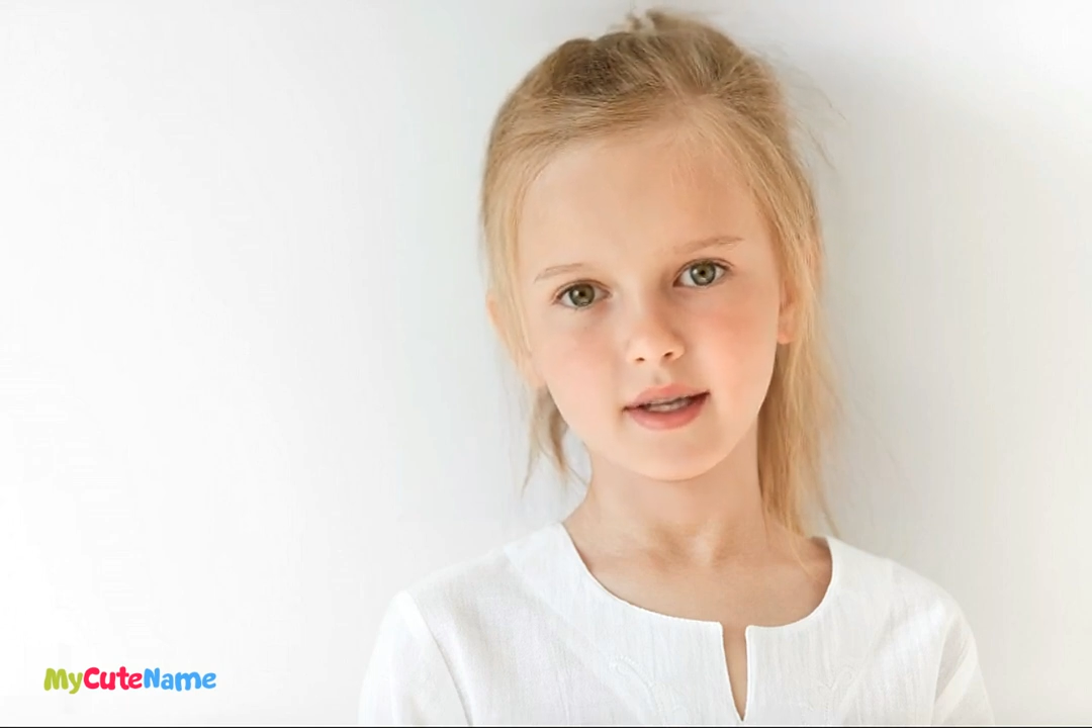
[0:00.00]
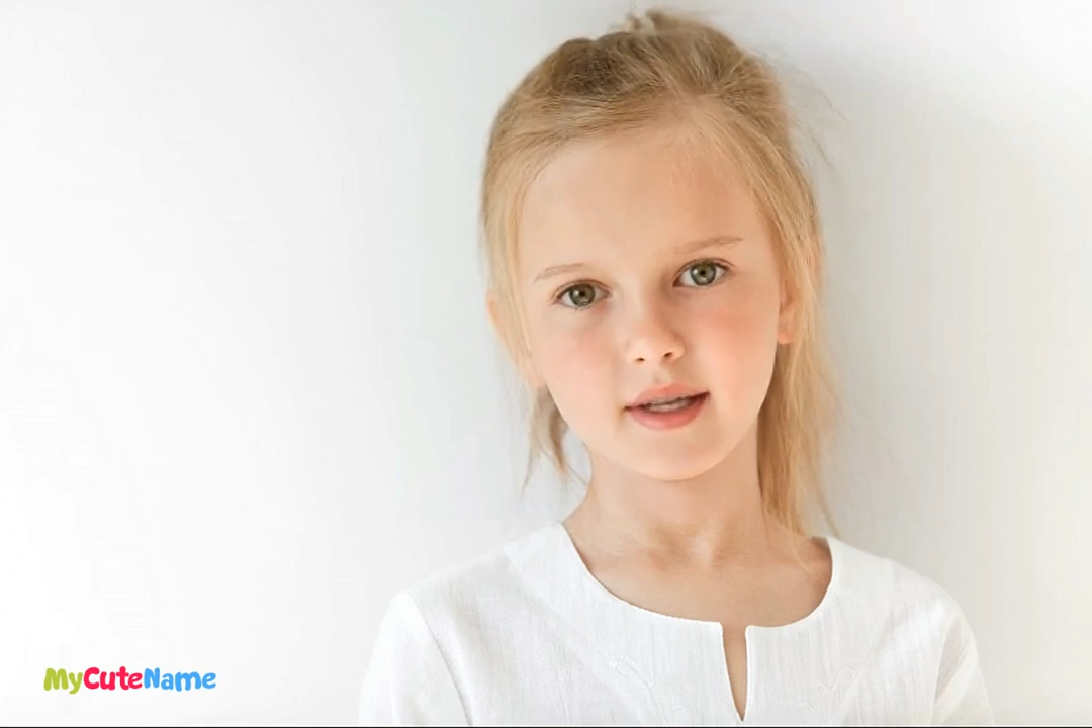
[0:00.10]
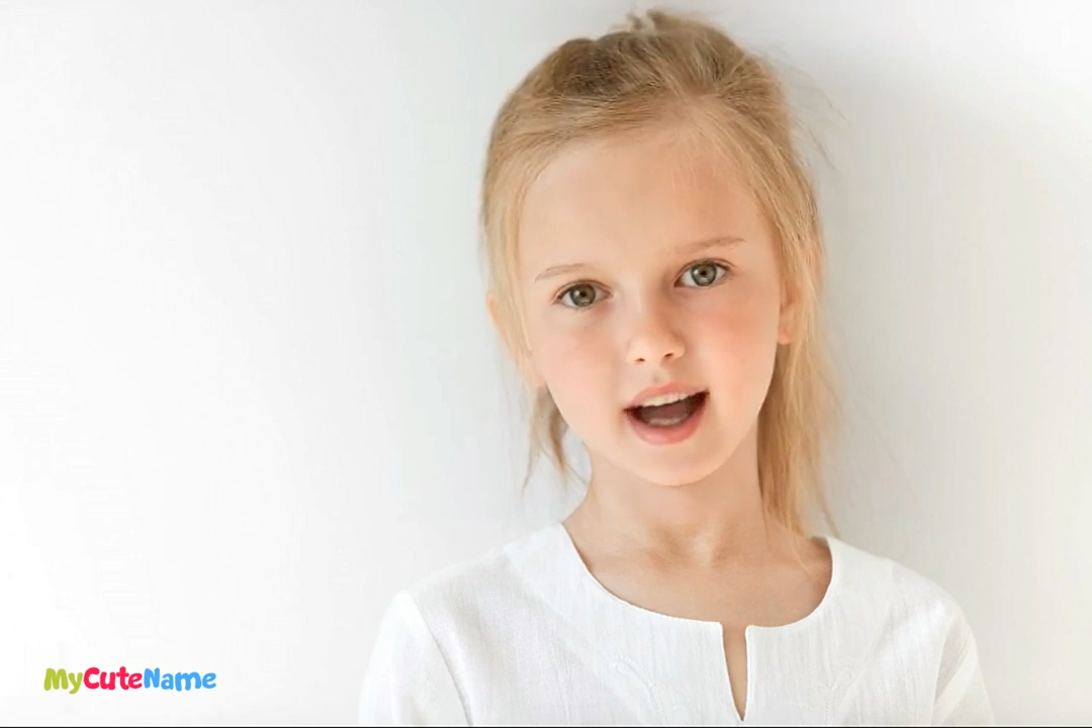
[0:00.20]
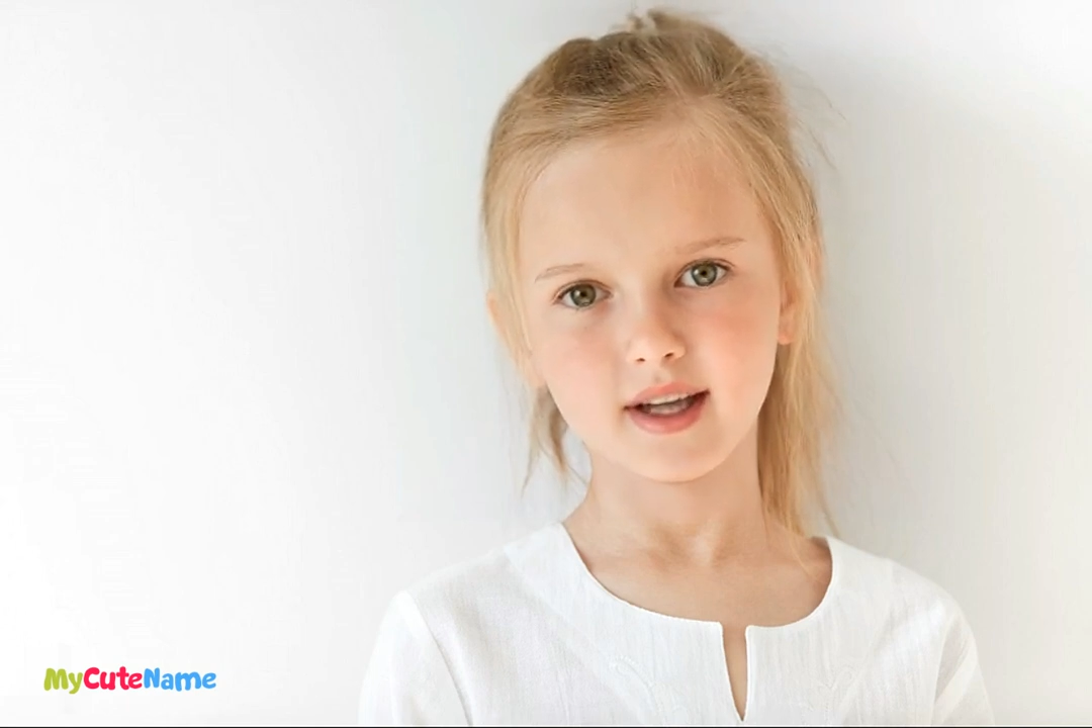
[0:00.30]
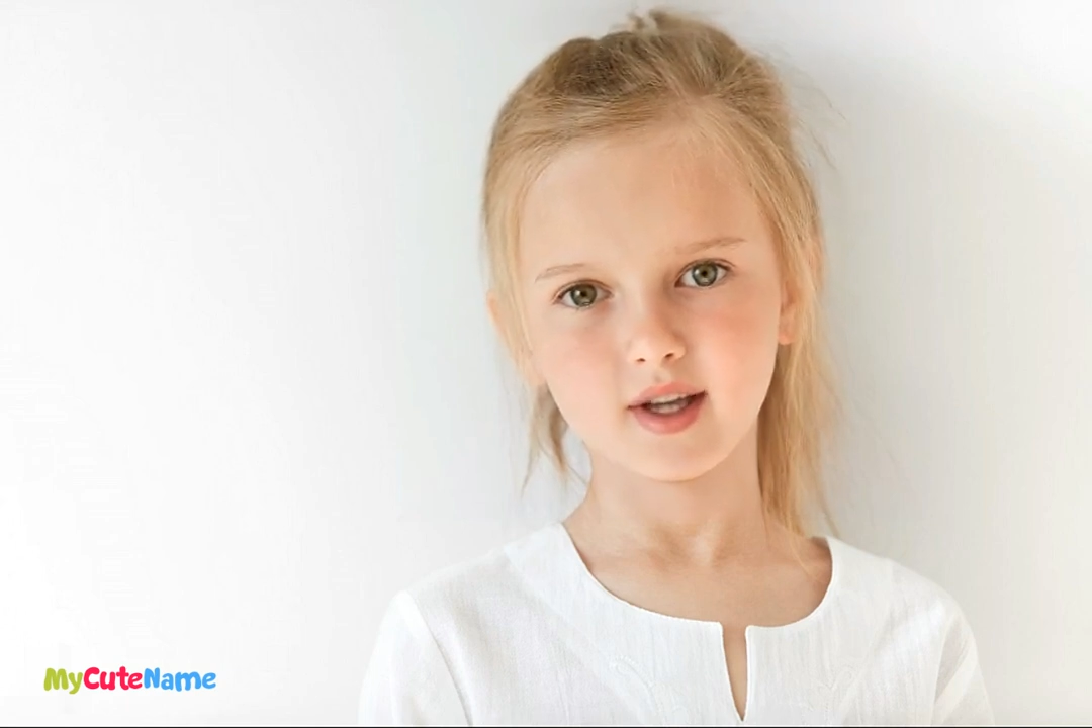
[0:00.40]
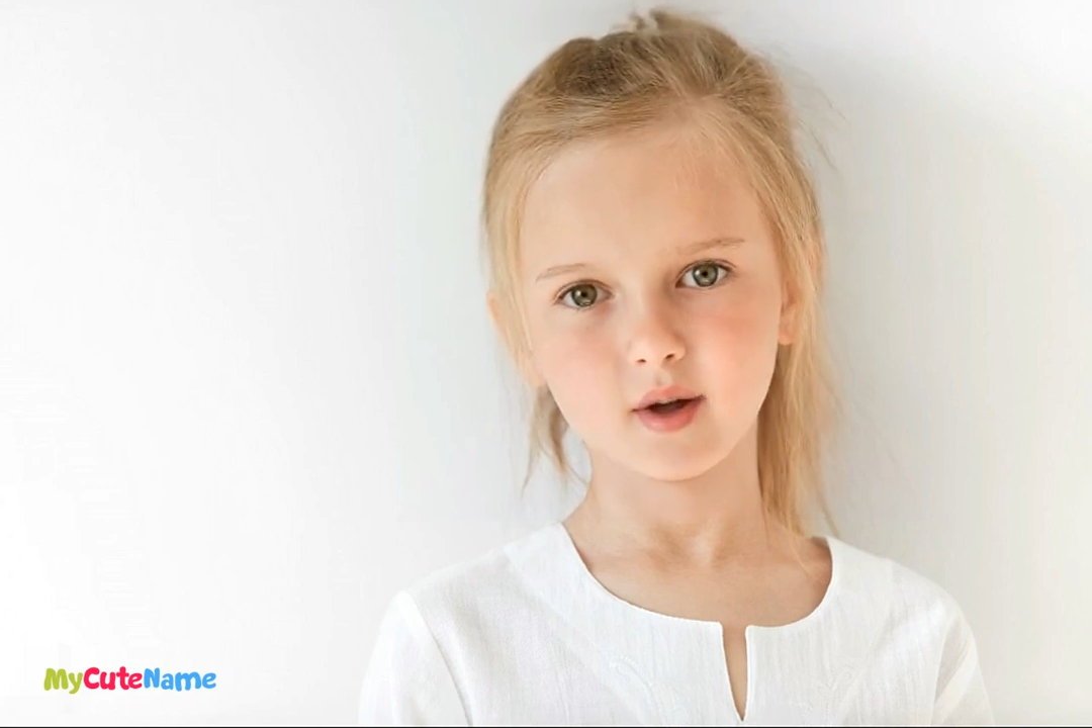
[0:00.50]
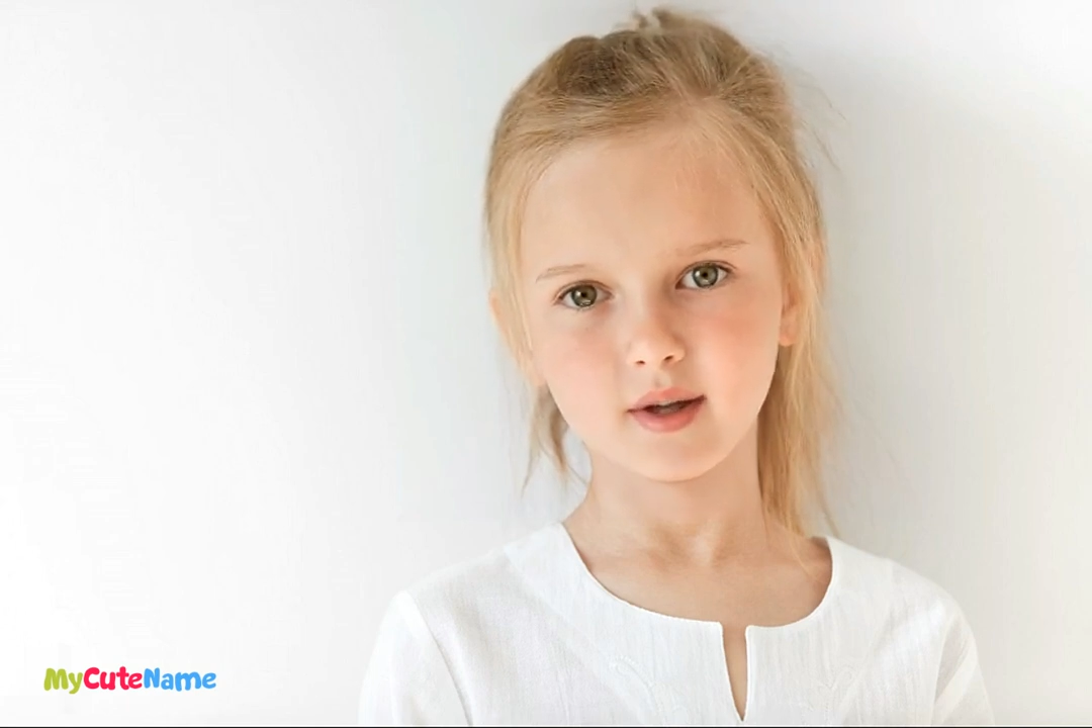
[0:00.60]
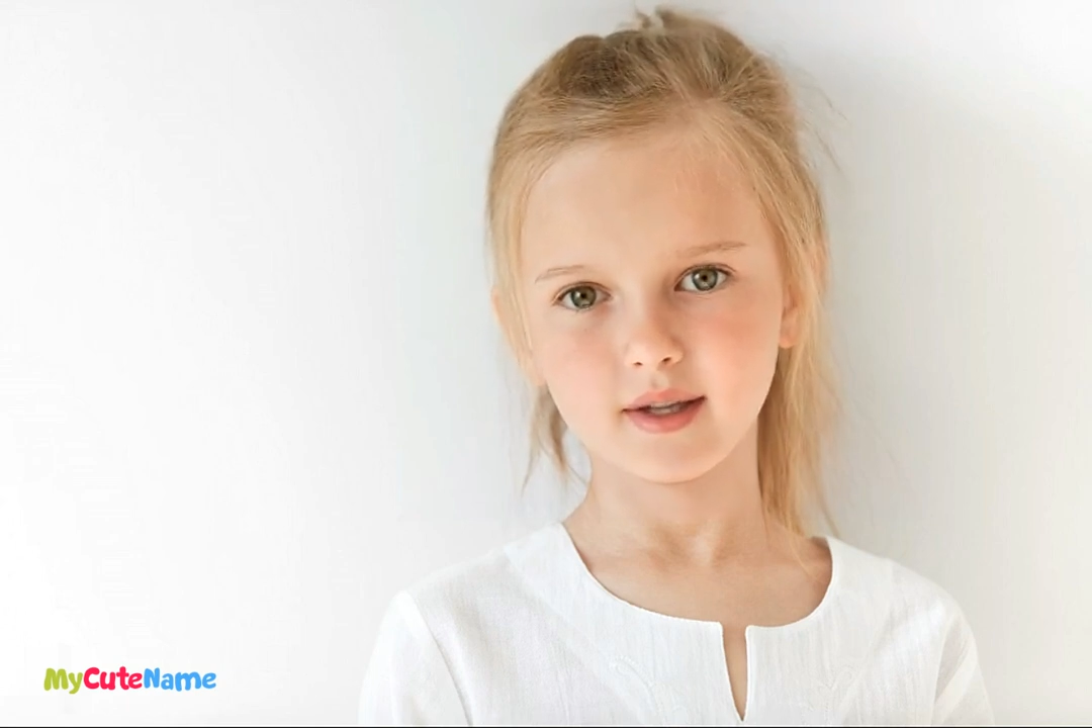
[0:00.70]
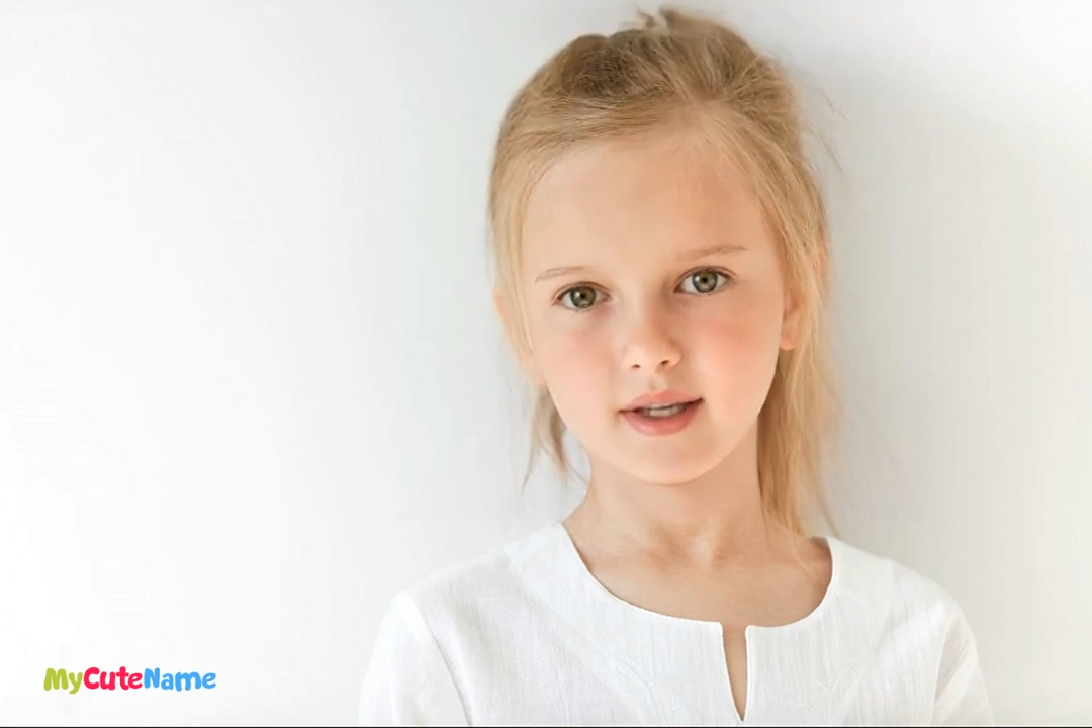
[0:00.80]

thanks to its